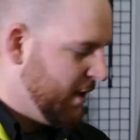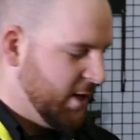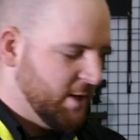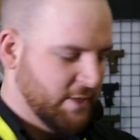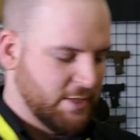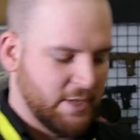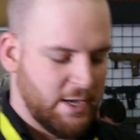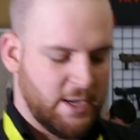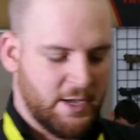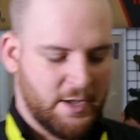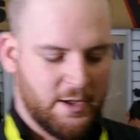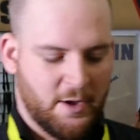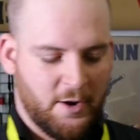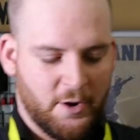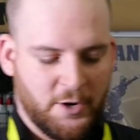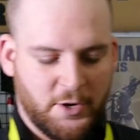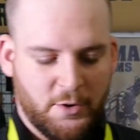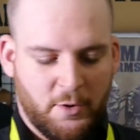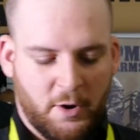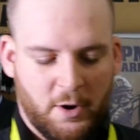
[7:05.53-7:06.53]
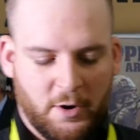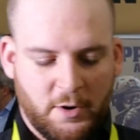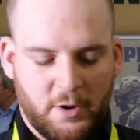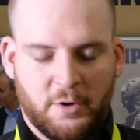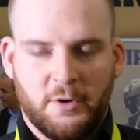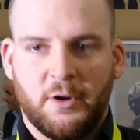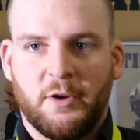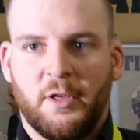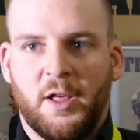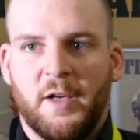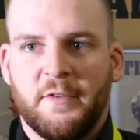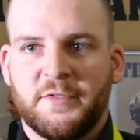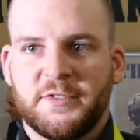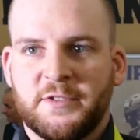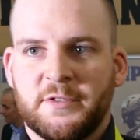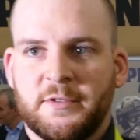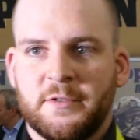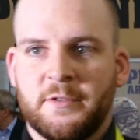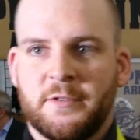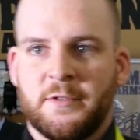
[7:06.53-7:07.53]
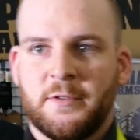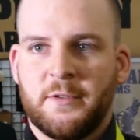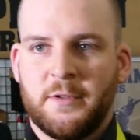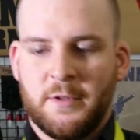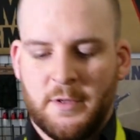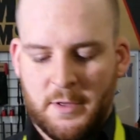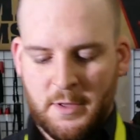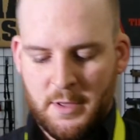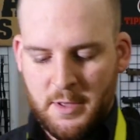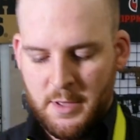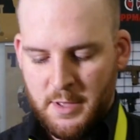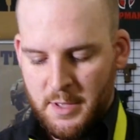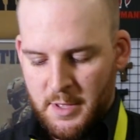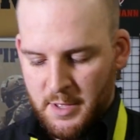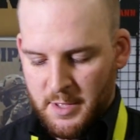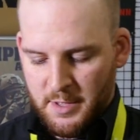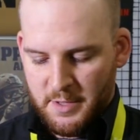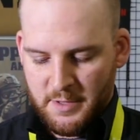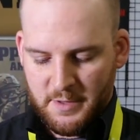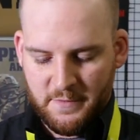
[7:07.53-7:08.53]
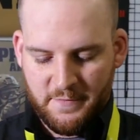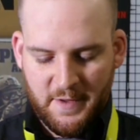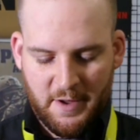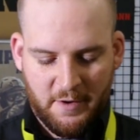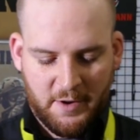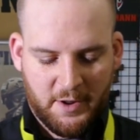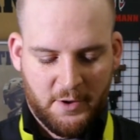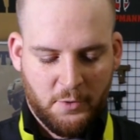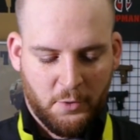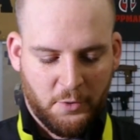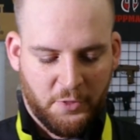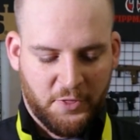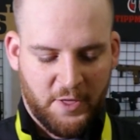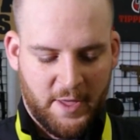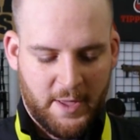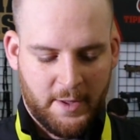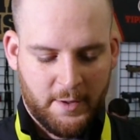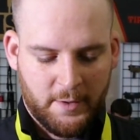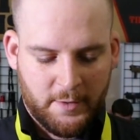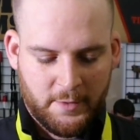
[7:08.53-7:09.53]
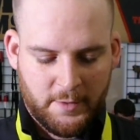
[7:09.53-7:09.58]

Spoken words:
is our new hard knuckle gloves. Very cool thing,